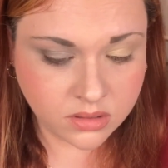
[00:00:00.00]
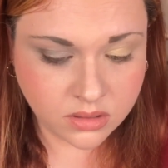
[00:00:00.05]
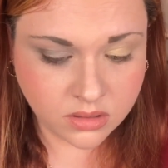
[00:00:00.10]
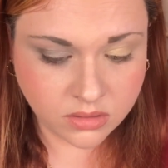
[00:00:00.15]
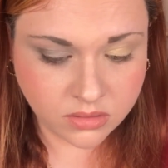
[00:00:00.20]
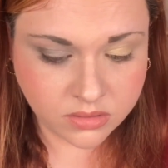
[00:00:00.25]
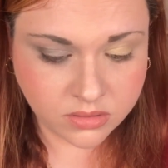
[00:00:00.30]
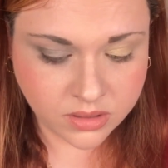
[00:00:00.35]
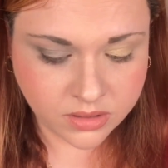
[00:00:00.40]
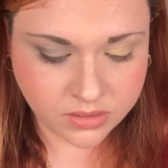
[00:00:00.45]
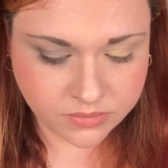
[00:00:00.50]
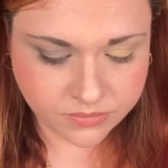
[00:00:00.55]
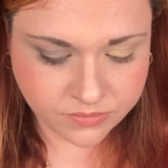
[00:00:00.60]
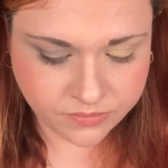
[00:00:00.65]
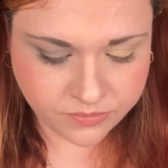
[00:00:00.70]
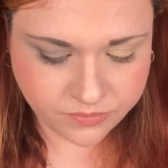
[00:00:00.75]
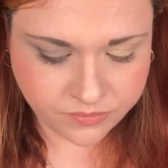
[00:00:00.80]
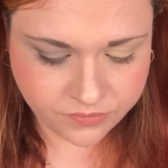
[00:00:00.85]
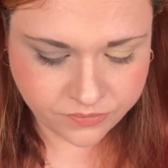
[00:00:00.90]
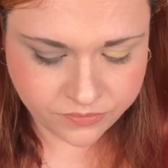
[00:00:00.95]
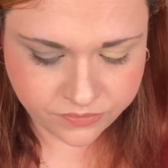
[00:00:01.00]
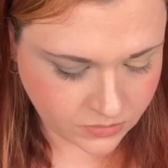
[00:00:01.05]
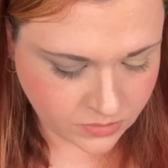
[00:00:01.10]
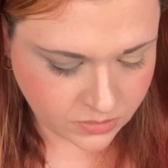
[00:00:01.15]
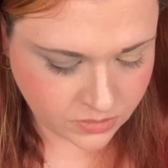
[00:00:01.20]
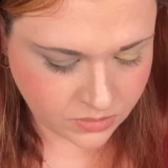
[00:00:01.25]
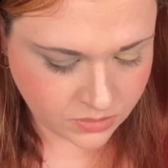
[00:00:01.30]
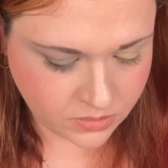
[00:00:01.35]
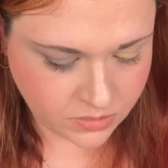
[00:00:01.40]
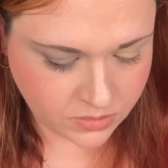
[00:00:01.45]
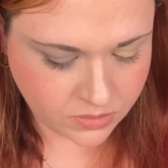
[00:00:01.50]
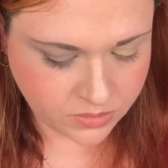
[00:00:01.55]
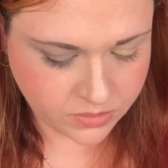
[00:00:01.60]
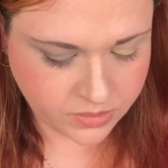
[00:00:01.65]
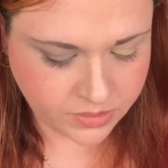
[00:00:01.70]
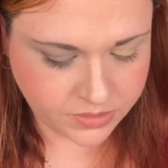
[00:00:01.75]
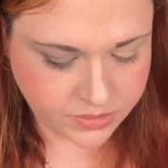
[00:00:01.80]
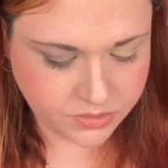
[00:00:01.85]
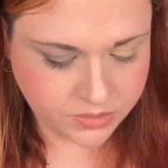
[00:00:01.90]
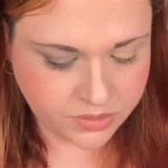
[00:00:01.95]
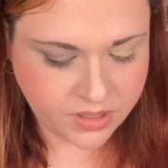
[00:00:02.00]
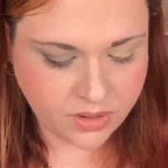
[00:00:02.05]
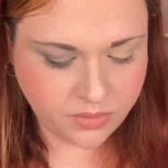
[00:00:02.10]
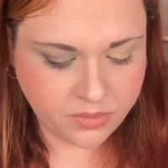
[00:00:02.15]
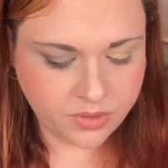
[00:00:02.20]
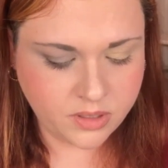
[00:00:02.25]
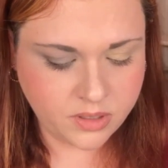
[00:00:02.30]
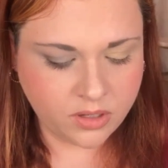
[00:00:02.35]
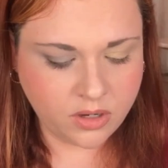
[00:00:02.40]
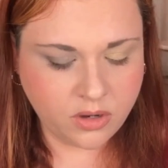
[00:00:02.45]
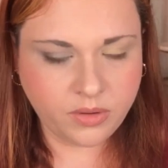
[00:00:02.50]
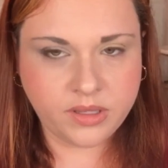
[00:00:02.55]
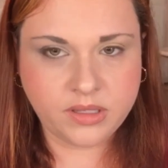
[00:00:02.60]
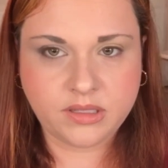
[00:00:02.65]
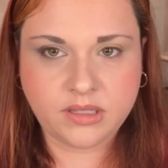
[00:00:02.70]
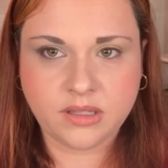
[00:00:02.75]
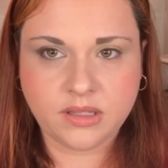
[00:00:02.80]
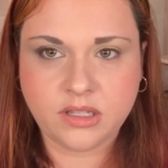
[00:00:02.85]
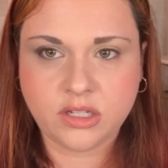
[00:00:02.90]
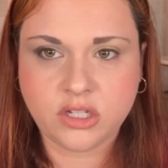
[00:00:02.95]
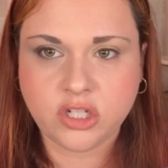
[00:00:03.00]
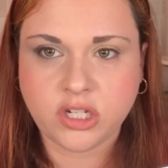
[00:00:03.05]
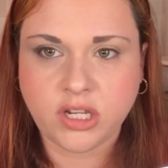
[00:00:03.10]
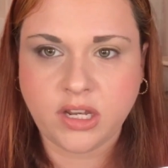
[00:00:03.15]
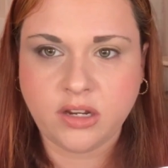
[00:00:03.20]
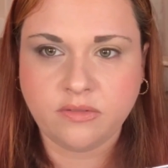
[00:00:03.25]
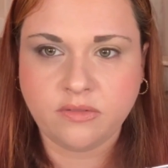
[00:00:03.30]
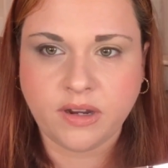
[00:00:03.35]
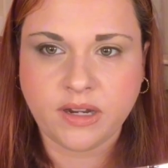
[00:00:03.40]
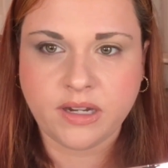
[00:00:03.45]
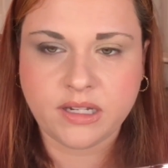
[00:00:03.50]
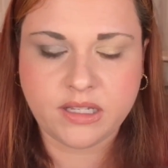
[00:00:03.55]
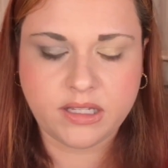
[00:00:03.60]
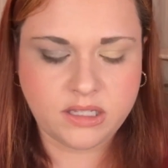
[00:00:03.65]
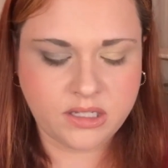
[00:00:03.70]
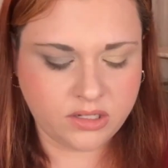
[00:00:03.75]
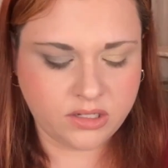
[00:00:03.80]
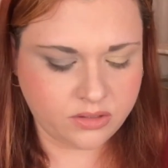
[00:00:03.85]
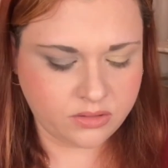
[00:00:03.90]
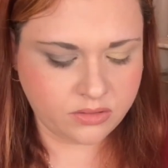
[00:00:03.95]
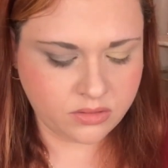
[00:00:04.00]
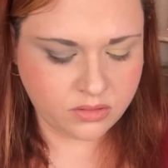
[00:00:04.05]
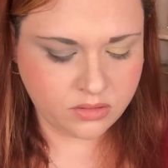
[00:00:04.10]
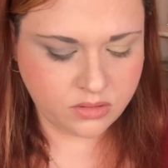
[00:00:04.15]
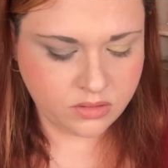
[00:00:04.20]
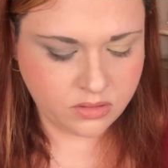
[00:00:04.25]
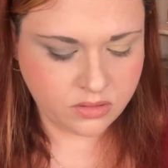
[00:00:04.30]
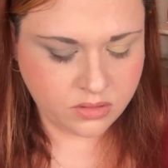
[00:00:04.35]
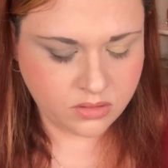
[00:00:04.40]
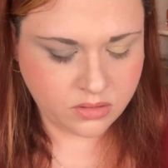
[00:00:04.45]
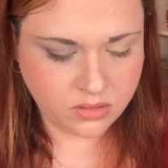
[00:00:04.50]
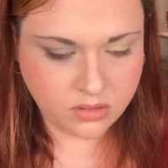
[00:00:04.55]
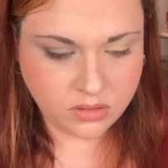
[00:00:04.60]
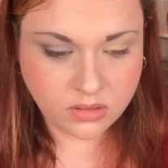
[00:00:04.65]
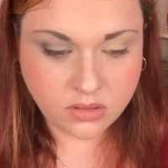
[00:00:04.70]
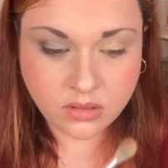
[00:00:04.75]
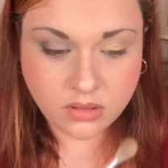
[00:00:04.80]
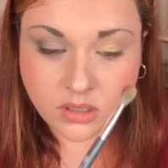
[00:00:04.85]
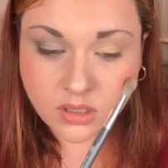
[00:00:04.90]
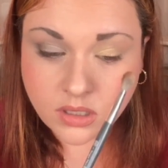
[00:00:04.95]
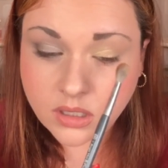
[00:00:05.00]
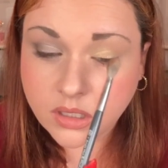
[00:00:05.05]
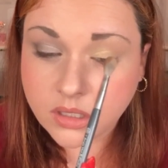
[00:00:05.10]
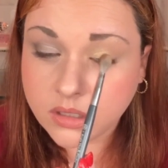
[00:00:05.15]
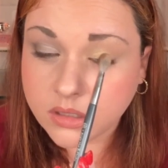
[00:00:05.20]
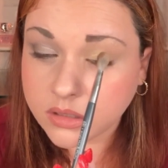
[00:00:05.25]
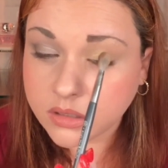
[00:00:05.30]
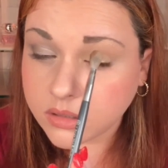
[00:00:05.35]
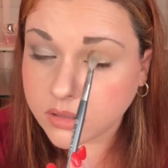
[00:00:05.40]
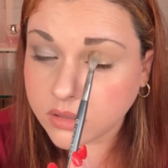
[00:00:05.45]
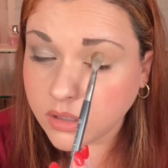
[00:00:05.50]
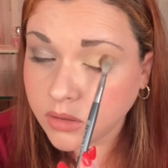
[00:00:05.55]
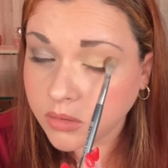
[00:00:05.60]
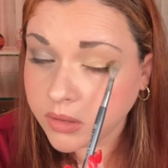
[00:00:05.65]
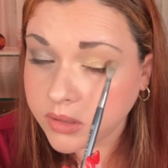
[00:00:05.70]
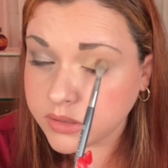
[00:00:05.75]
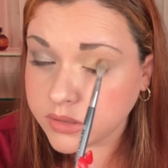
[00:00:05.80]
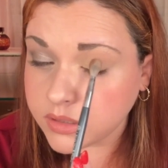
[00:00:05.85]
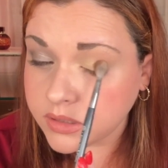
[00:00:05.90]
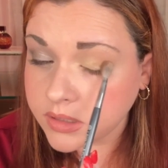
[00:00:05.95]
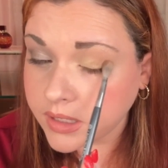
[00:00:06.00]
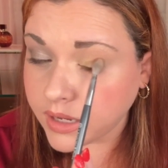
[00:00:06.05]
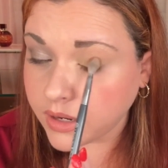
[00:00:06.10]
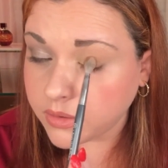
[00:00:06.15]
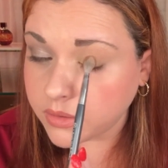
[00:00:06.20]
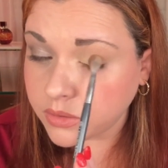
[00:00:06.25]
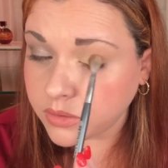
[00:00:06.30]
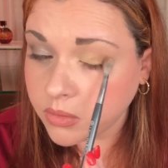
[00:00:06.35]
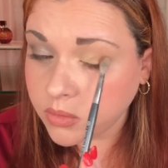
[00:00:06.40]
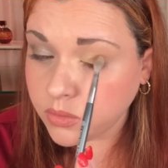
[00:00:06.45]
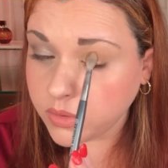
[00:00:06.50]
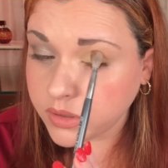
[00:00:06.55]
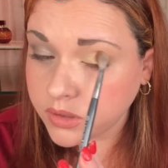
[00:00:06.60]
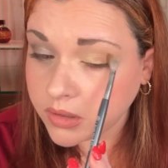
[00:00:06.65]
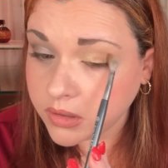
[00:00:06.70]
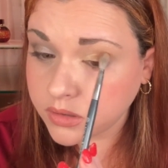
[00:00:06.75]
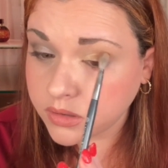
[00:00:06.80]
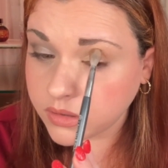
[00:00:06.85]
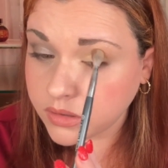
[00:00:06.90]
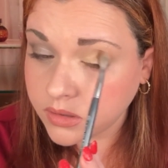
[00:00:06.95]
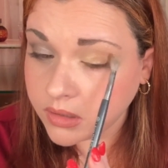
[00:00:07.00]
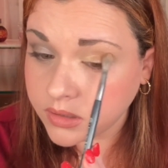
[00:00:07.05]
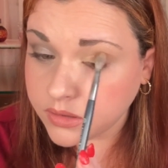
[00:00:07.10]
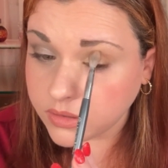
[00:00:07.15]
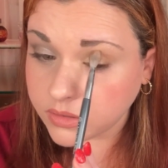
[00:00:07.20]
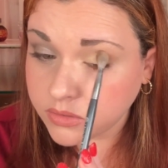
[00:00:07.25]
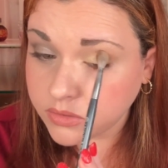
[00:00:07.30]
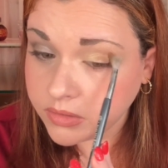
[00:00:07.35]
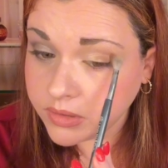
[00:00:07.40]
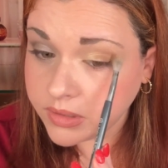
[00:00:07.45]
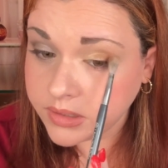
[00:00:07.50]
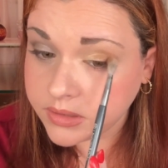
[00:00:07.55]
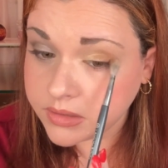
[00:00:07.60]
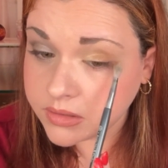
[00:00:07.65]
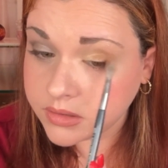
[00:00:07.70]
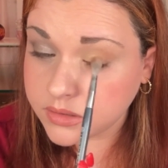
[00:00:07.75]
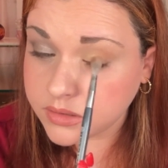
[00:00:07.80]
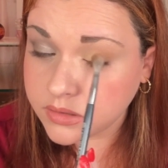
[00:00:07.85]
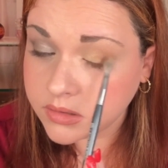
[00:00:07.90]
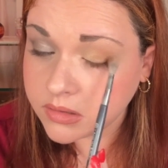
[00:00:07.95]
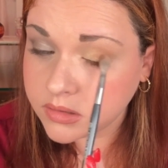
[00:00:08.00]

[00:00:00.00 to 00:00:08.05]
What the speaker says: Okay. Okay, so now we're going to go into this shade right here and go into the outer corner and the crease.